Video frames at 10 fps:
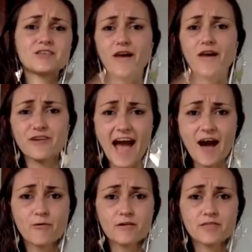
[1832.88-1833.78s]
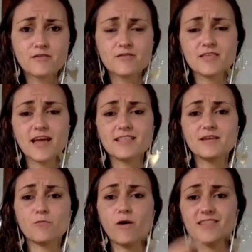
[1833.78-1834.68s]
every hour that you send
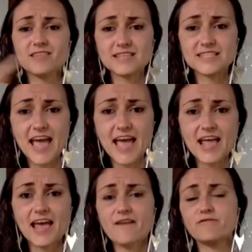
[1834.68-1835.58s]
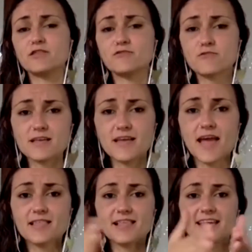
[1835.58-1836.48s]
it, once a day, every 3
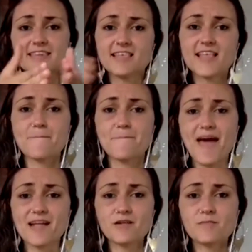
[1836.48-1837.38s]
days? Like, does that matter?